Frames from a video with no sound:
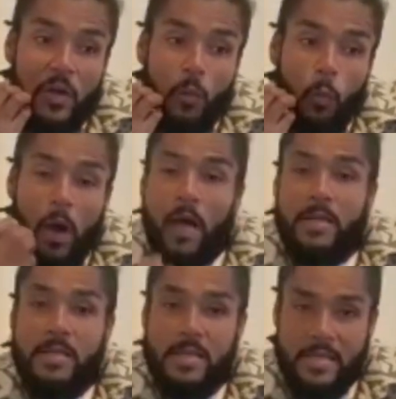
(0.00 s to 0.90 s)

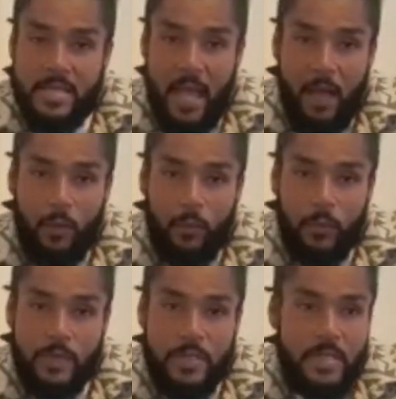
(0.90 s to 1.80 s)
words are
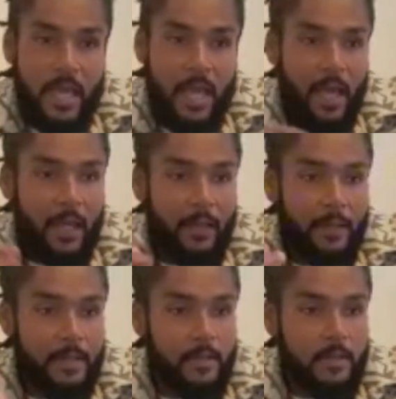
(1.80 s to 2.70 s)
sounds, and
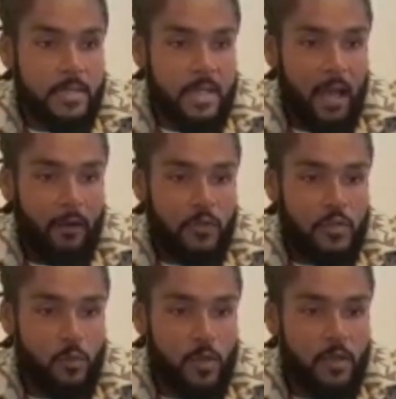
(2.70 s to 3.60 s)
sounds
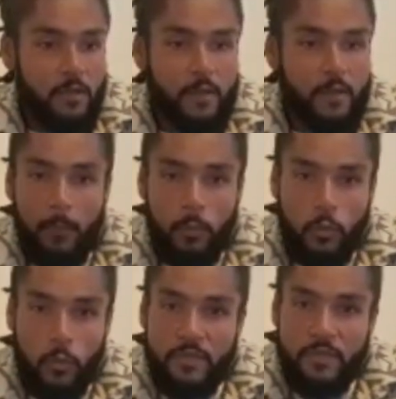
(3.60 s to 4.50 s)

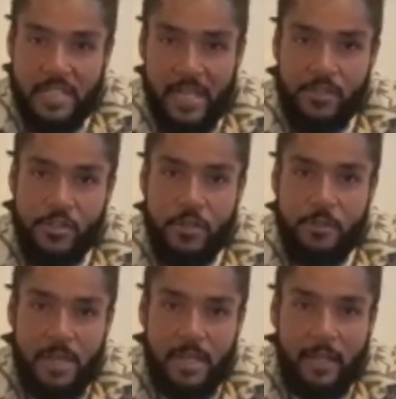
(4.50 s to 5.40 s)
coupled with intention
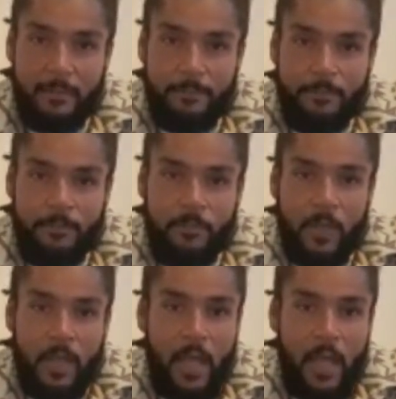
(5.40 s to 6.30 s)
and meaning.
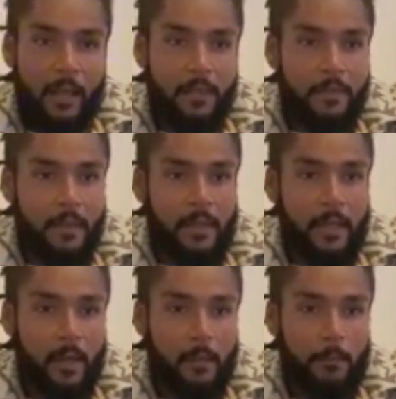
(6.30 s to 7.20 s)
And I think
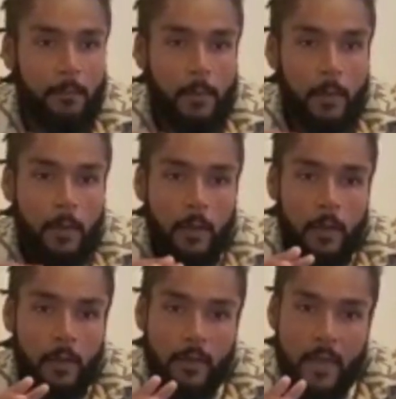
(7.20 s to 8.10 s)

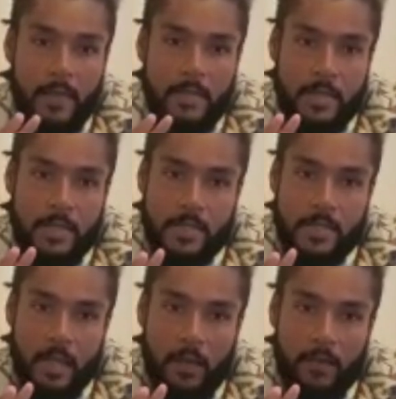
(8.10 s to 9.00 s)
there's this
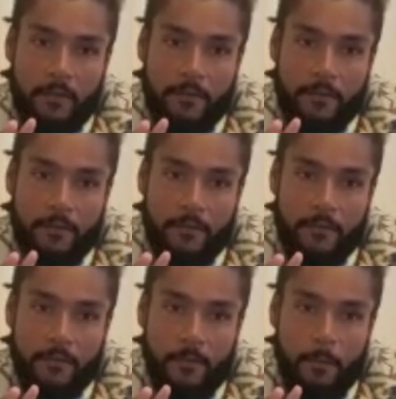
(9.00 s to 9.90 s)
kind of
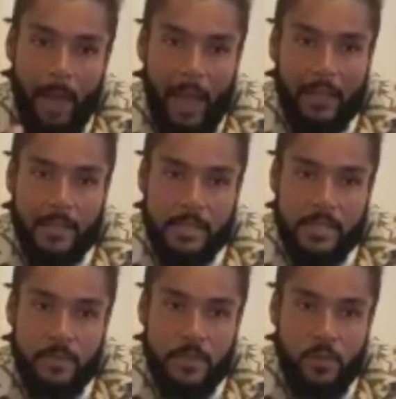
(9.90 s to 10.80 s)

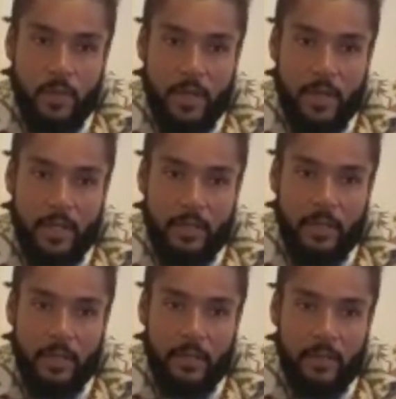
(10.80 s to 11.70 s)
balance
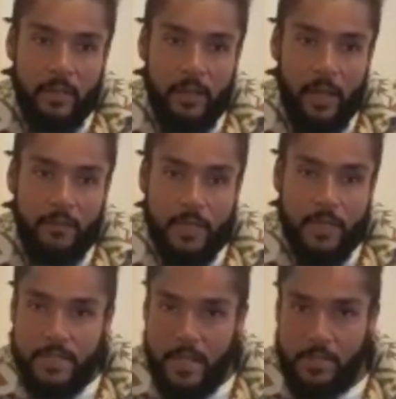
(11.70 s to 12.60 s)
between kind of
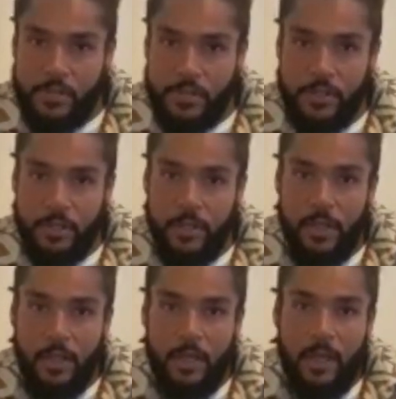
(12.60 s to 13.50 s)
intention
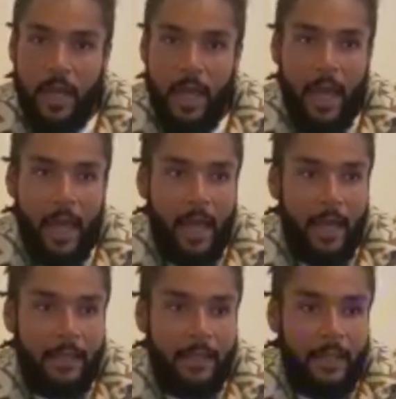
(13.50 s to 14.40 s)

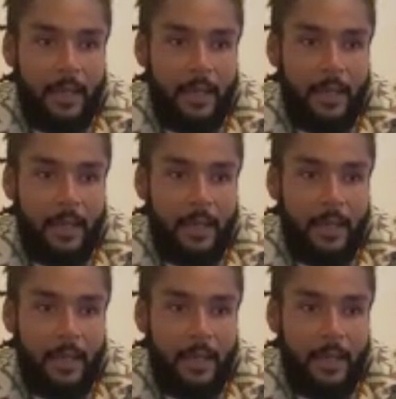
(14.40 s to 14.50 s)
and